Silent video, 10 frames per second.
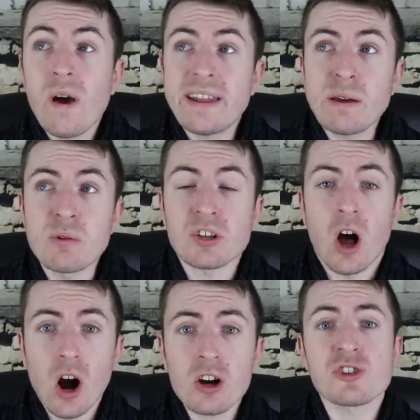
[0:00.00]
when he was
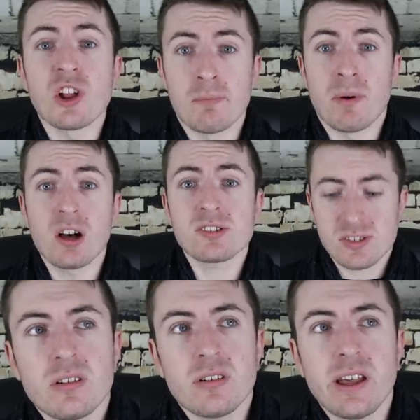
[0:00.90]
Arsenal boss,
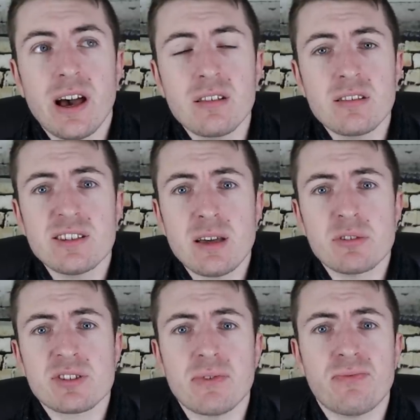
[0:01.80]
but now that he's able
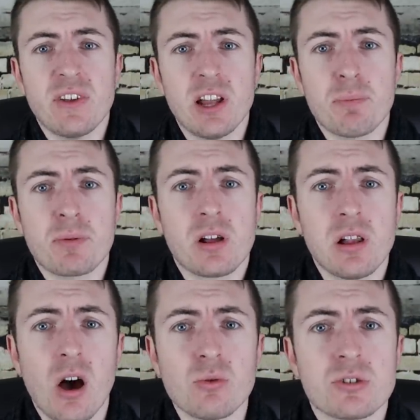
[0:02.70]
to see Phil up
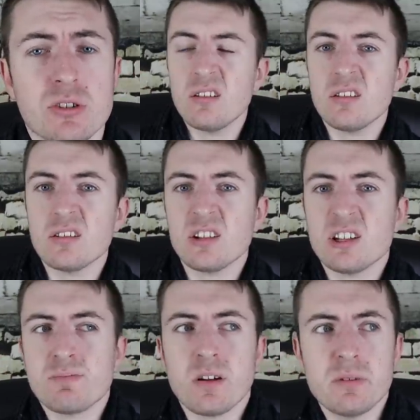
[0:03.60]
close, oh,
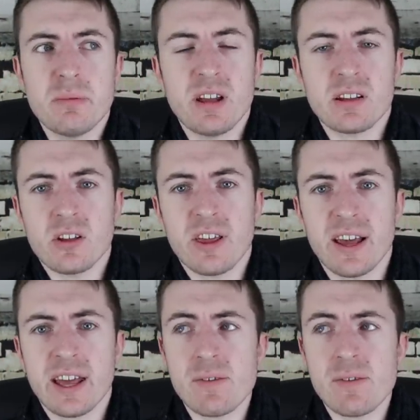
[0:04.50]
it's probably a bit like looking at